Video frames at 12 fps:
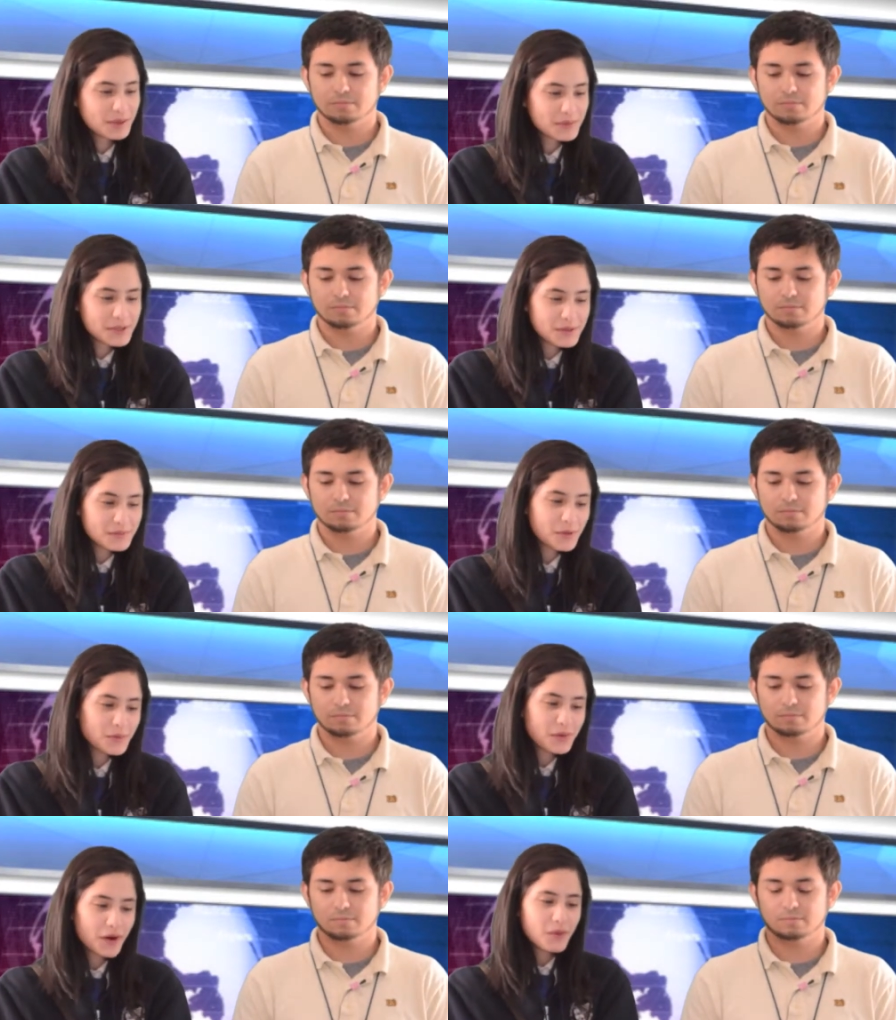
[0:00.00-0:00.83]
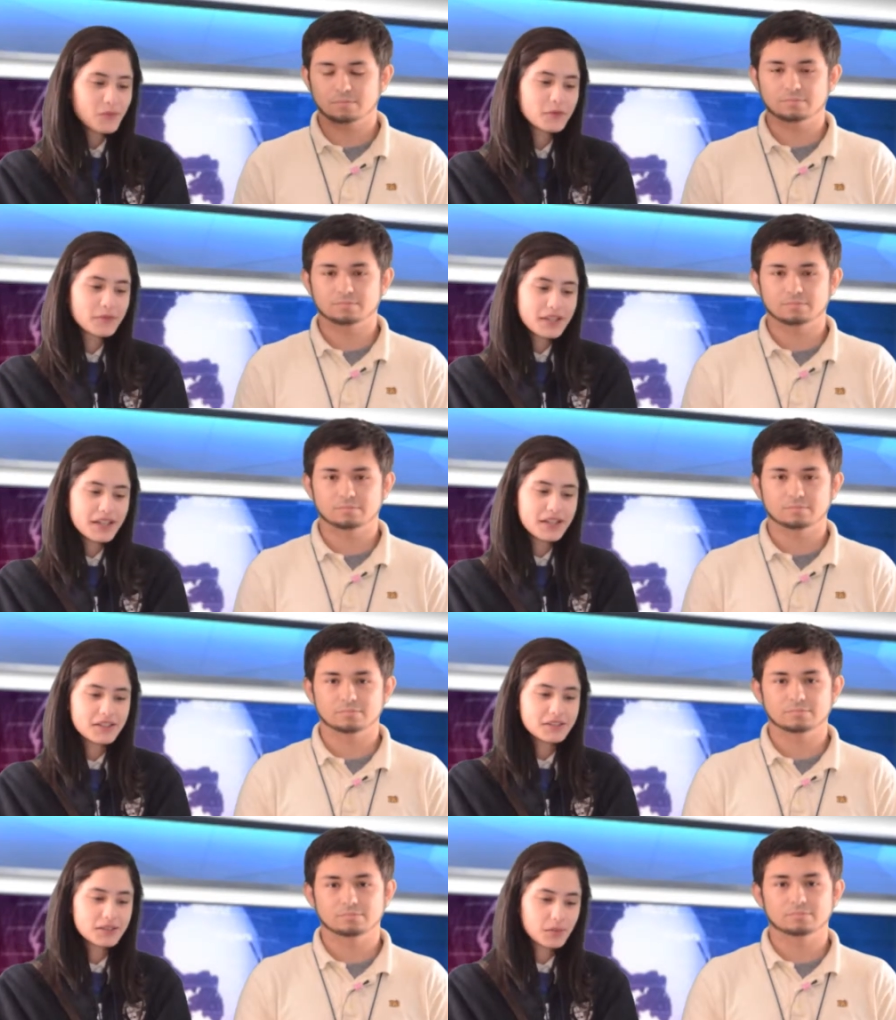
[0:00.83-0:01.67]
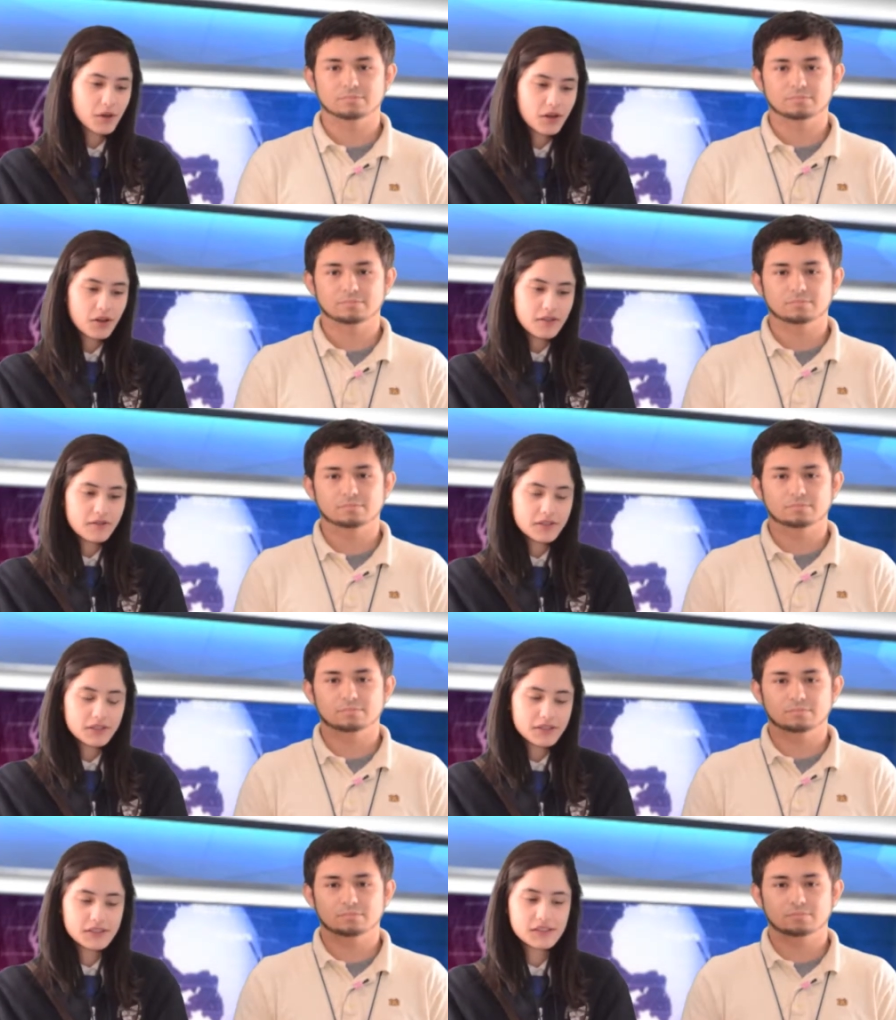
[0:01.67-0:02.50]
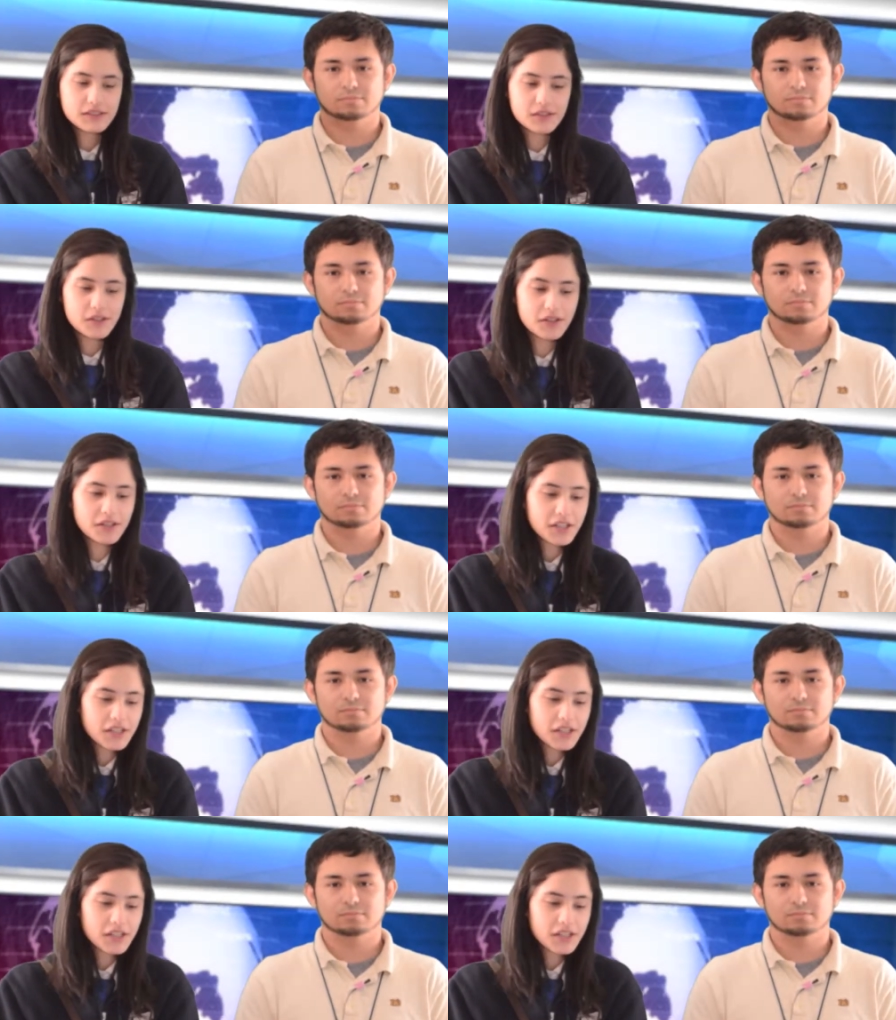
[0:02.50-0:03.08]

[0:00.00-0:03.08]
Speaker 1: The Bishop Noll prom will be held tomorrow at Villa Cesar.